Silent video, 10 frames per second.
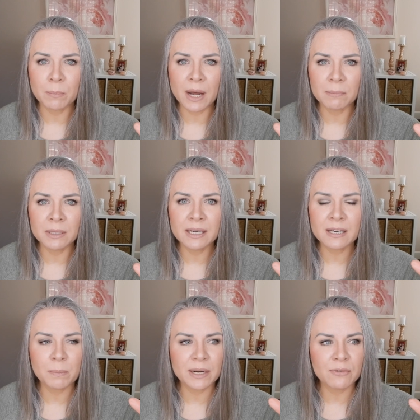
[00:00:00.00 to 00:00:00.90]
in
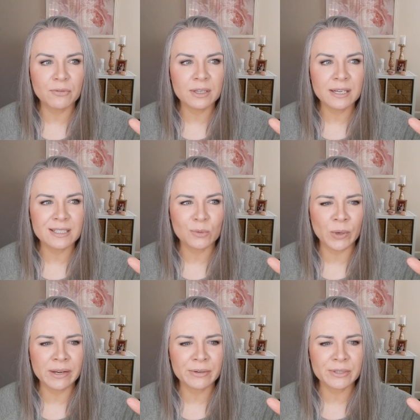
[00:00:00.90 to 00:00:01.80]
public, but I feel like it's
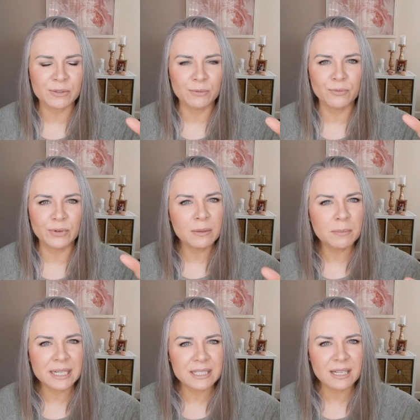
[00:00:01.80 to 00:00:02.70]
weird to film
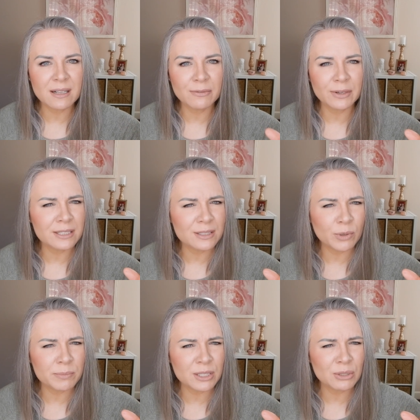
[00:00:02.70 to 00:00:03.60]
myself in a
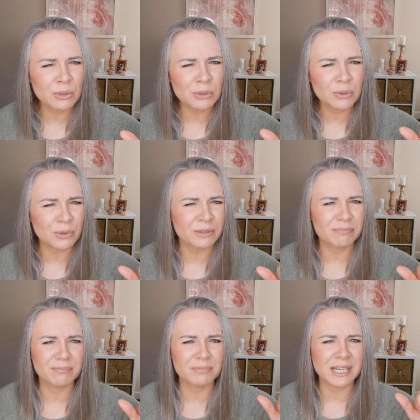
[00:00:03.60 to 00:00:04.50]
swimsuit or
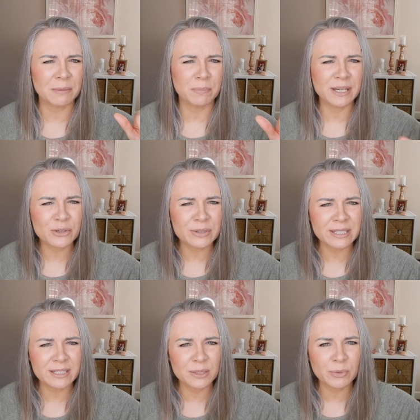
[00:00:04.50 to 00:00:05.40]
take pictures
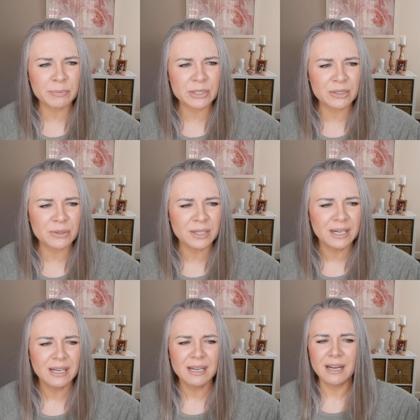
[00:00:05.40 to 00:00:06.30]
in a swimsuit.
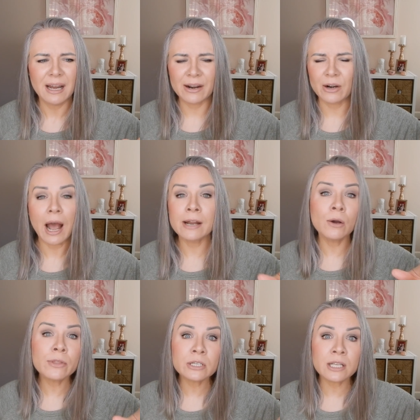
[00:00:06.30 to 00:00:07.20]
I don't know. I
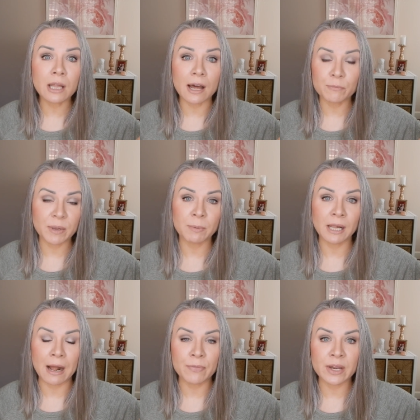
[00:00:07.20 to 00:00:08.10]
know there's a lot of
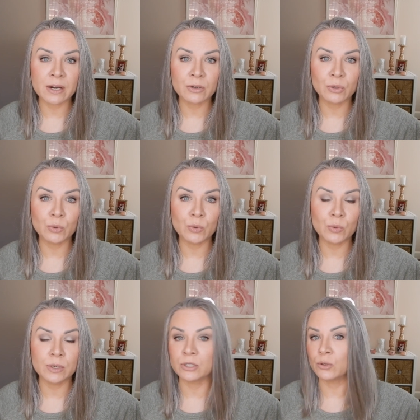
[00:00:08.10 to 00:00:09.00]
people out there
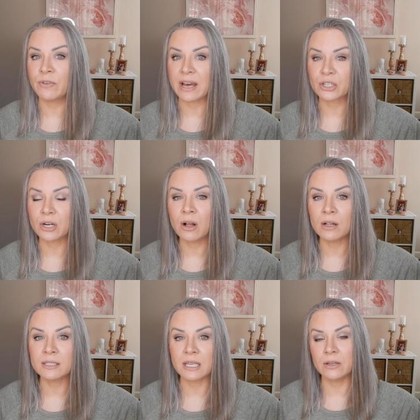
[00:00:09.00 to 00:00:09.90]
who do fashion
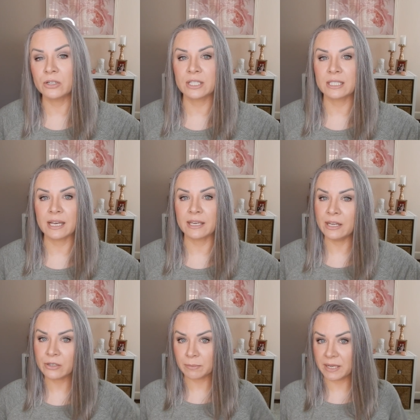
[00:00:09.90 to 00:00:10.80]
hauls and they're just like,
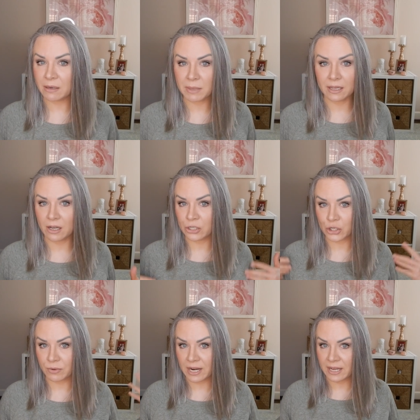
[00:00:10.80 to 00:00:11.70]
here's me in my
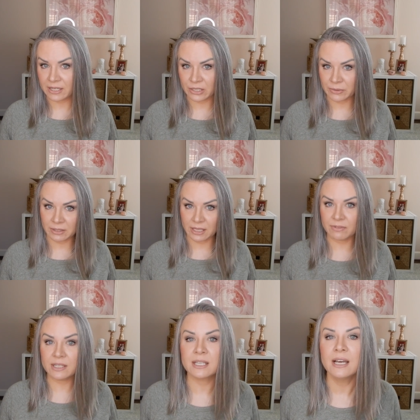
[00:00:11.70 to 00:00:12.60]
lingerie. Don't you
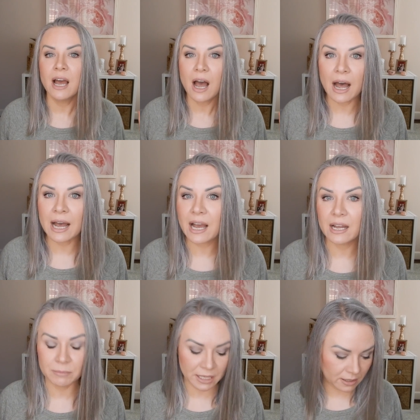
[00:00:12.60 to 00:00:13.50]
love this? I,
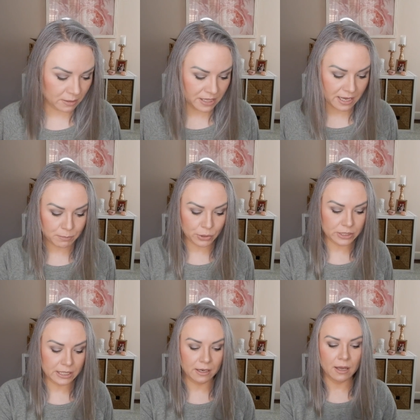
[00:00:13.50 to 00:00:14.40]
I'm not going to be that
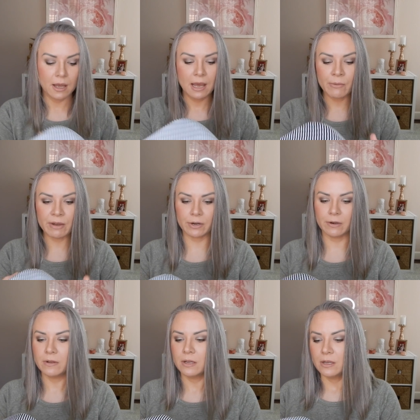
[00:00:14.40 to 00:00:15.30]
person.
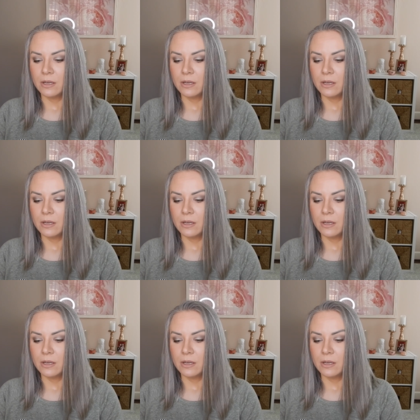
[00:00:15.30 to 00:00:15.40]
However,